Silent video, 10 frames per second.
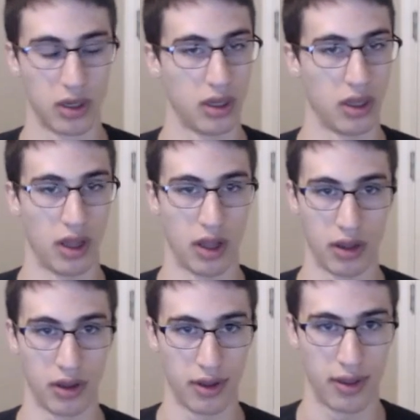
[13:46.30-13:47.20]

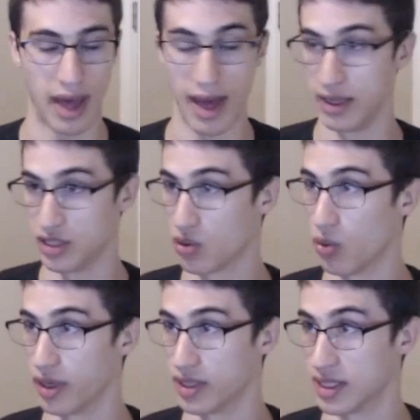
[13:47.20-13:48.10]
that is
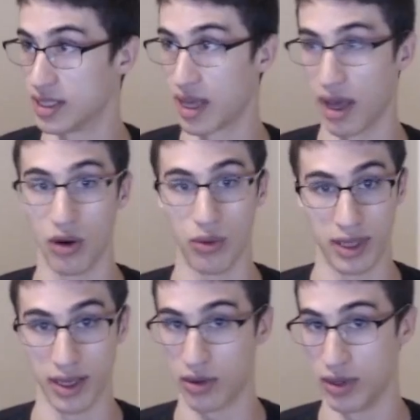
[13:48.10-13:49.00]
going to scale with the
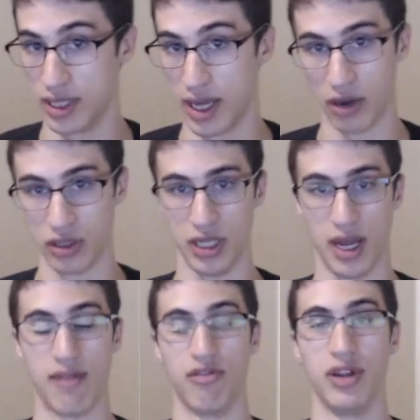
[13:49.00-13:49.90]
increased energy.
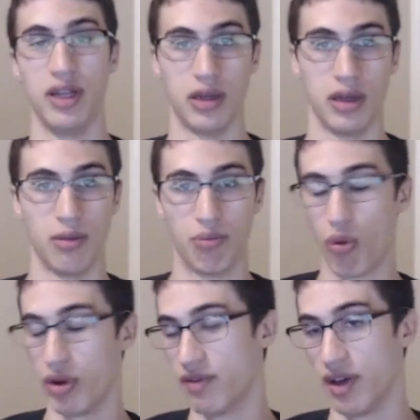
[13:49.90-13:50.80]
Every
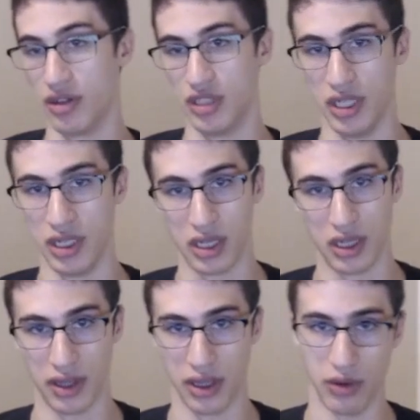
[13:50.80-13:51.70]
point of energy
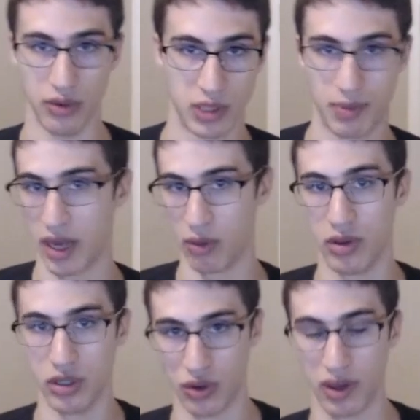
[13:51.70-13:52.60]
that you spend with
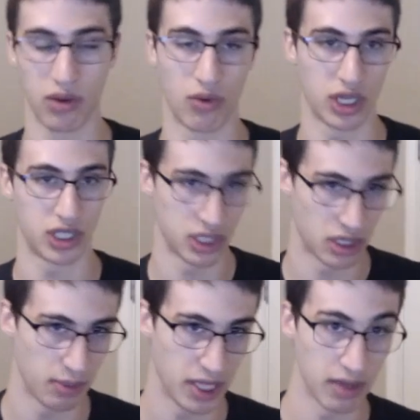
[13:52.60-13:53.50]
Adrenaline Rush is going
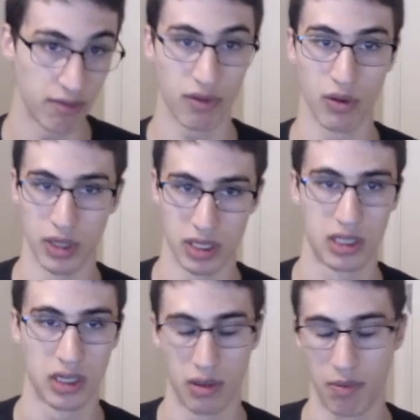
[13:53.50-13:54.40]
to be influenced
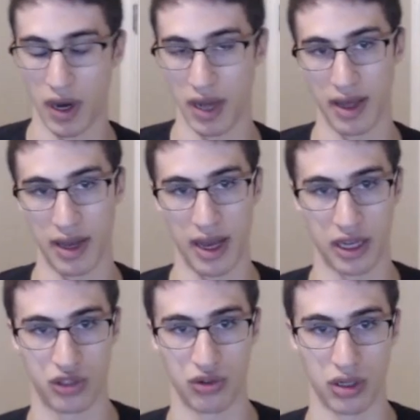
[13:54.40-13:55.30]
by that
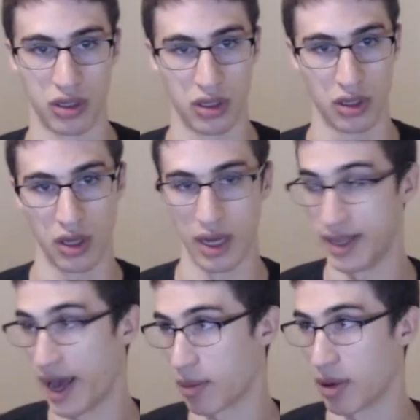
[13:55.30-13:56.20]
extra
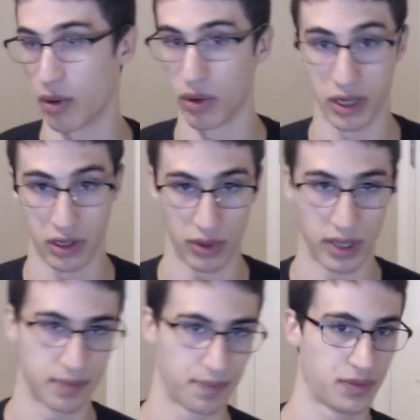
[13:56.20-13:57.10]
attack power and crit.
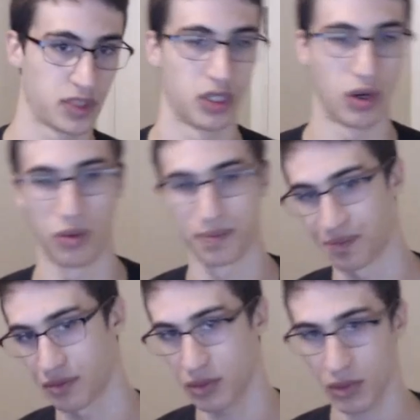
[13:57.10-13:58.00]
So
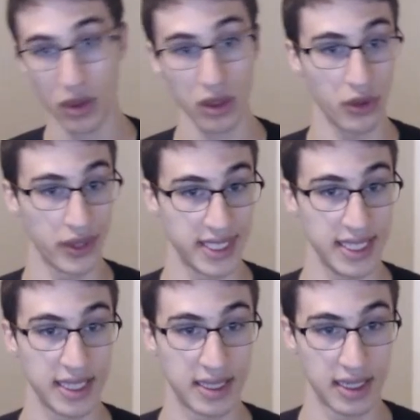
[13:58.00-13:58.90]
you can see
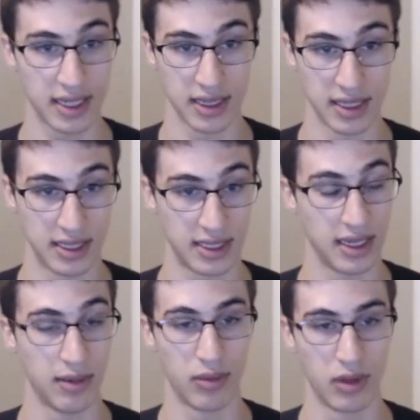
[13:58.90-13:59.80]
that the sim